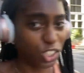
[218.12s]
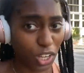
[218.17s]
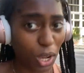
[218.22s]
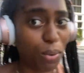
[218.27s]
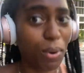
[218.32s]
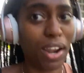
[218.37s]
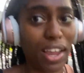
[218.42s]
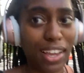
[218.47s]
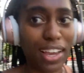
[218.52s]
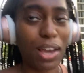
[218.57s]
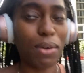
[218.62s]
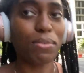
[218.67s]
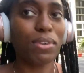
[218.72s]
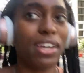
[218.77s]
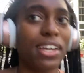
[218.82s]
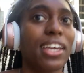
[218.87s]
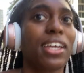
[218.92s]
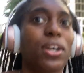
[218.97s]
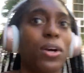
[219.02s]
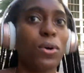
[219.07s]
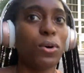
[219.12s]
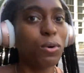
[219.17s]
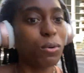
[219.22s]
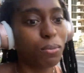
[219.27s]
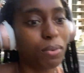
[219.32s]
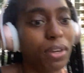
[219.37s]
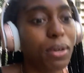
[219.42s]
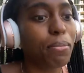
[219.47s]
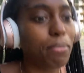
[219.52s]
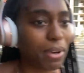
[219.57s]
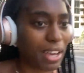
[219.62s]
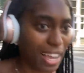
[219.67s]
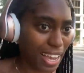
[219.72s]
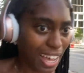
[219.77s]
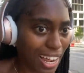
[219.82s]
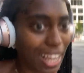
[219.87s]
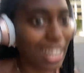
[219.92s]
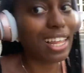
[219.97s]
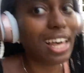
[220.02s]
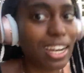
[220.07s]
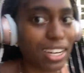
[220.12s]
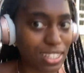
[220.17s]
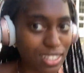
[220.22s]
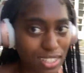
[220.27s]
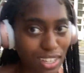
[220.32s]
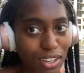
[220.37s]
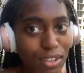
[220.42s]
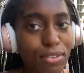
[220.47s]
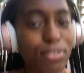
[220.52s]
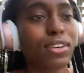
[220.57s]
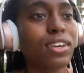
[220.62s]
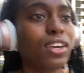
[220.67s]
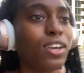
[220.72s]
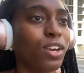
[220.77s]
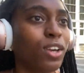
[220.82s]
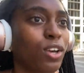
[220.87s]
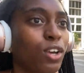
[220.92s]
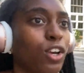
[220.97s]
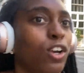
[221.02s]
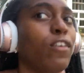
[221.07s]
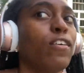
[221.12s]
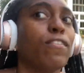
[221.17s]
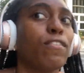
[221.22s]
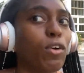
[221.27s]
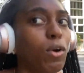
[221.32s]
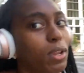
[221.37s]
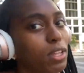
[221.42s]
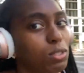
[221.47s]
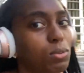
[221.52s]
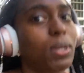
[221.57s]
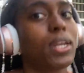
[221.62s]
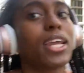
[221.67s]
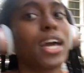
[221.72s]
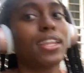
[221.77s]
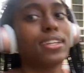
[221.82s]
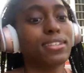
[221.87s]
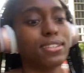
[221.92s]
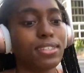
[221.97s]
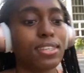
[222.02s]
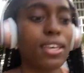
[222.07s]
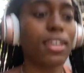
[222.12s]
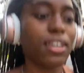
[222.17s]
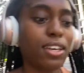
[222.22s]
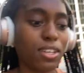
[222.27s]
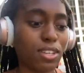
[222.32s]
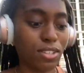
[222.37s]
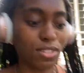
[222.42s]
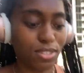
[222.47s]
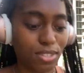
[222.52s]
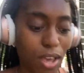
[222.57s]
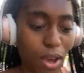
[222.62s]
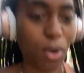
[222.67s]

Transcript: y'all what I got when I get home, but I got a lot of stuff for only twenty dollars. So